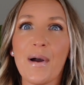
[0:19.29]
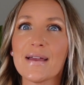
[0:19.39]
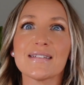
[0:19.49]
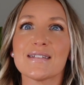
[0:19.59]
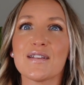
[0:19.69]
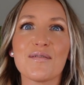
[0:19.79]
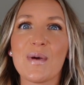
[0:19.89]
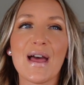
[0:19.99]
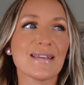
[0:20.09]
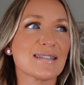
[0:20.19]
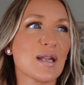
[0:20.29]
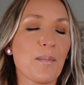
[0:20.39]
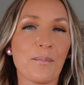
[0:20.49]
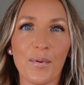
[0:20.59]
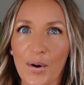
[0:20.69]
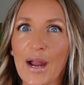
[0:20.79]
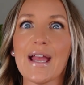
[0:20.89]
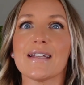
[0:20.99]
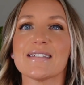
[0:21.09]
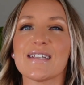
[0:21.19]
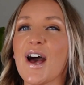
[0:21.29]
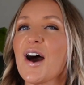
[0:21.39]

best of the best brands